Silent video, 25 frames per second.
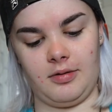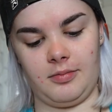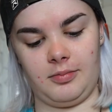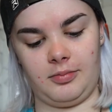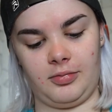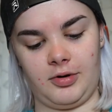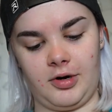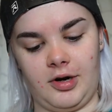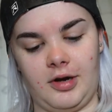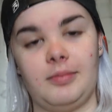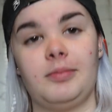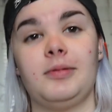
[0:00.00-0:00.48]

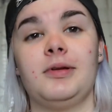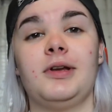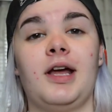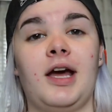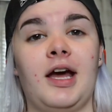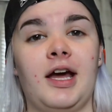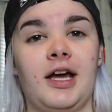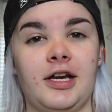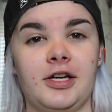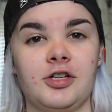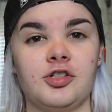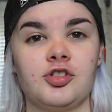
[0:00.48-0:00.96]
Prep and
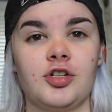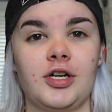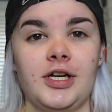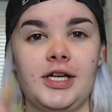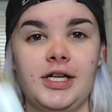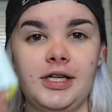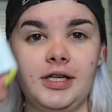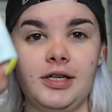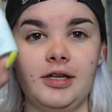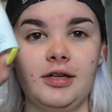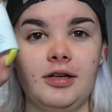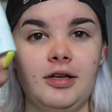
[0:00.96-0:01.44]

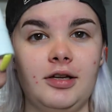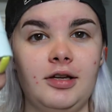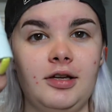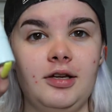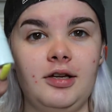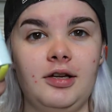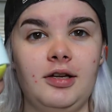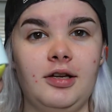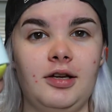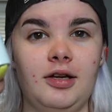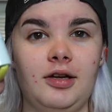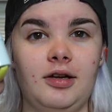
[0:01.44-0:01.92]
Hydrate
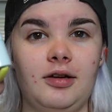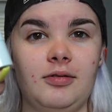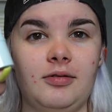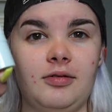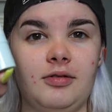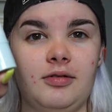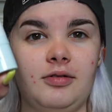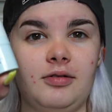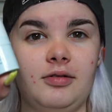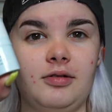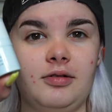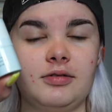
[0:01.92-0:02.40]

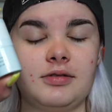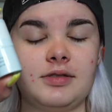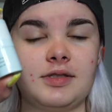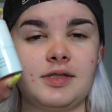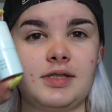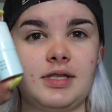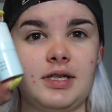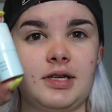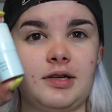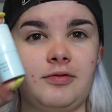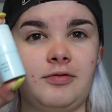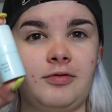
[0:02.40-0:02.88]

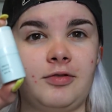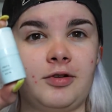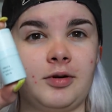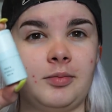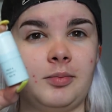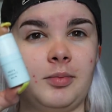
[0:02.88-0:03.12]
stick from